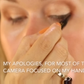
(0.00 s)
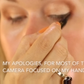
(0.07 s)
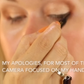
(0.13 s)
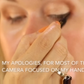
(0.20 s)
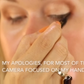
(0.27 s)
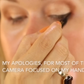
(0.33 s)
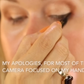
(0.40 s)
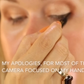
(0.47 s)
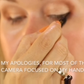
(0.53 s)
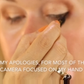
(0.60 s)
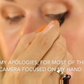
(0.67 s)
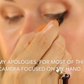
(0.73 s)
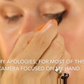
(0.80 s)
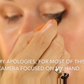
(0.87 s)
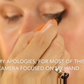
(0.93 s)
because I
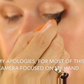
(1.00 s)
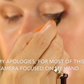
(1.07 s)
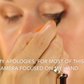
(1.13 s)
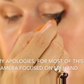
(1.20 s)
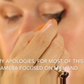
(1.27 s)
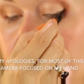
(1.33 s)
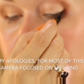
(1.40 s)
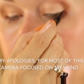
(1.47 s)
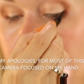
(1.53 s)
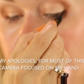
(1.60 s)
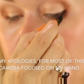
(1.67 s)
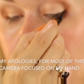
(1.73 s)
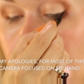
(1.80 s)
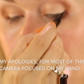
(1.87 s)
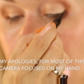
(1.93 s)
can't
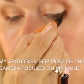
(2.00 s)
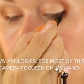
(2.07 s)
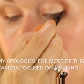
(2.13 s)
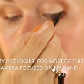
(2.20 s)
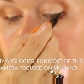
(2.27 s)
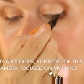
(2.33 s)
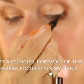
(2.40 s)
close